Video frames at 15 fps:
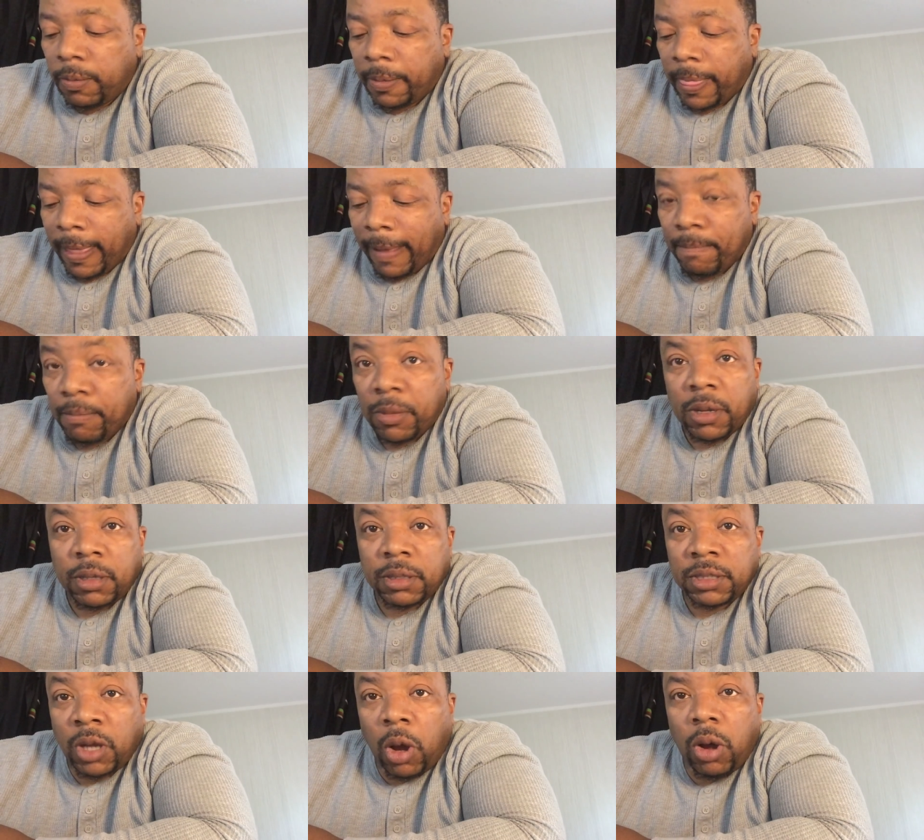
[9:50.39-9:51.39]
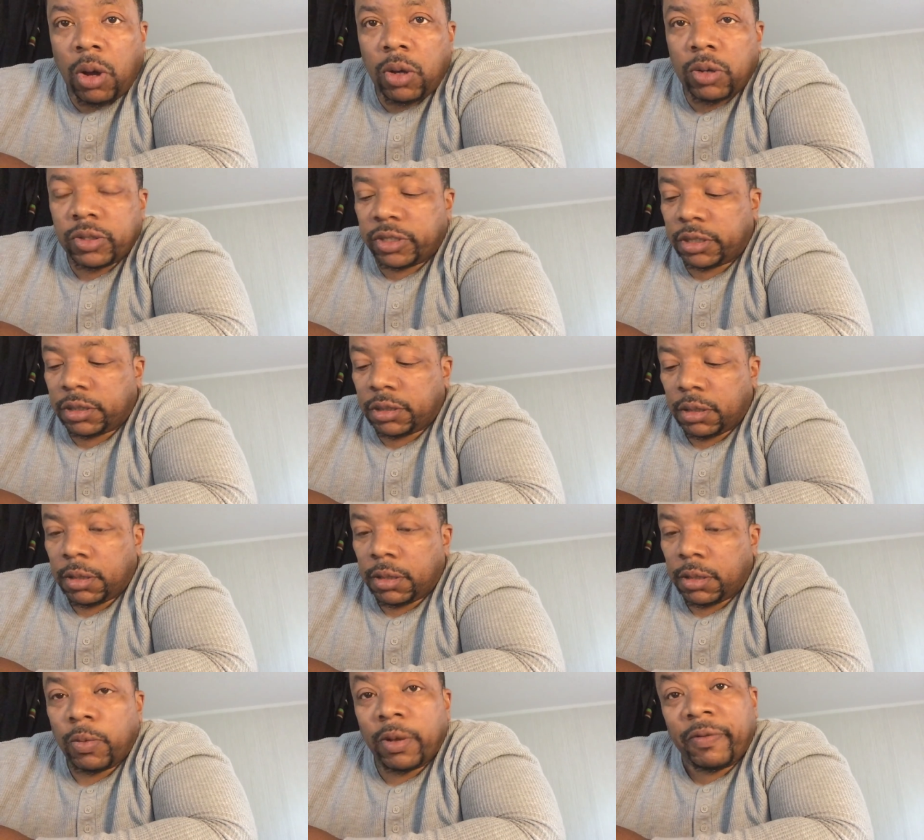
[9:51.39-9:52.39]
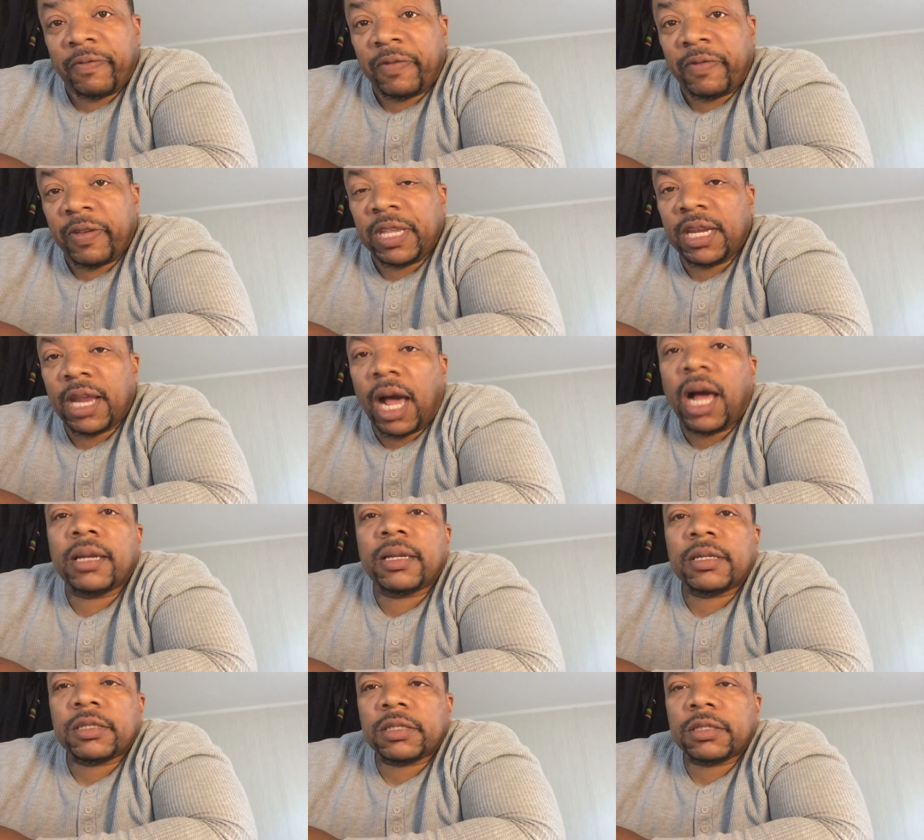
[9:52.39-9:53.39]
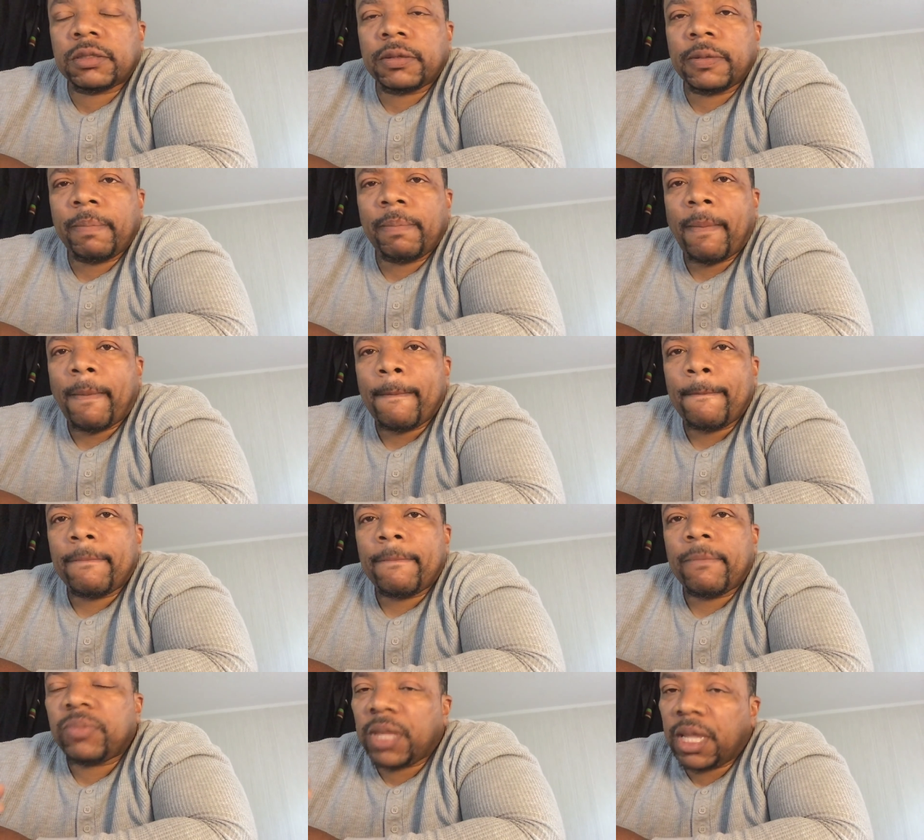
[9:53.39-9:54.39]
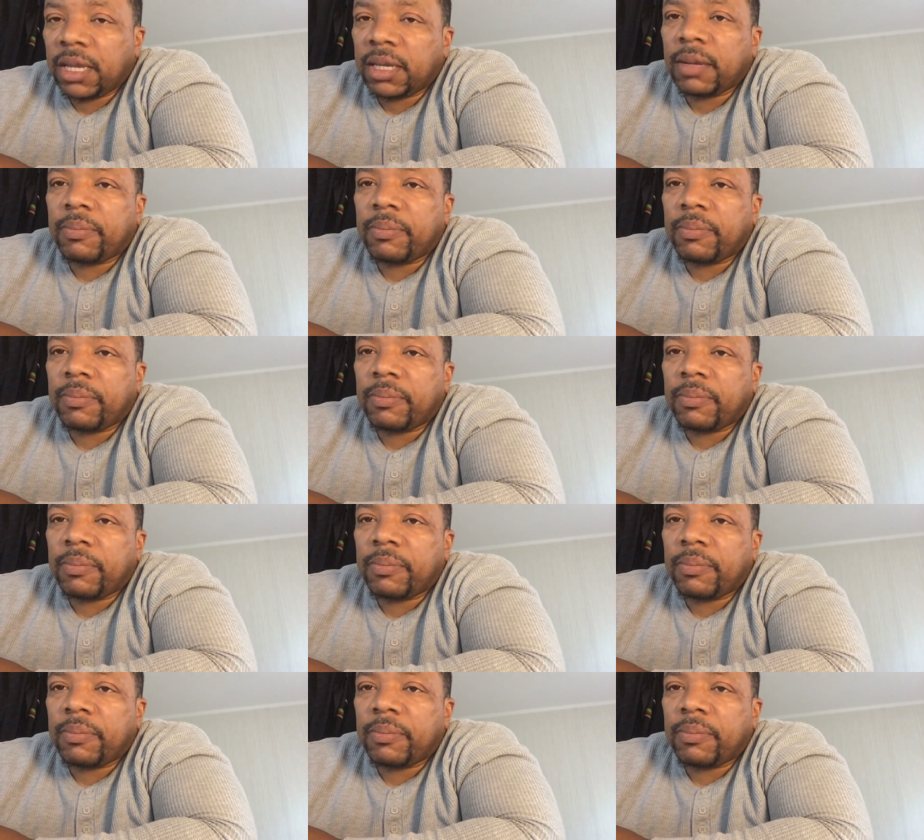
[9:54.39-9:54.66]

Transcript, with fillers: dogs, with $50, think about it.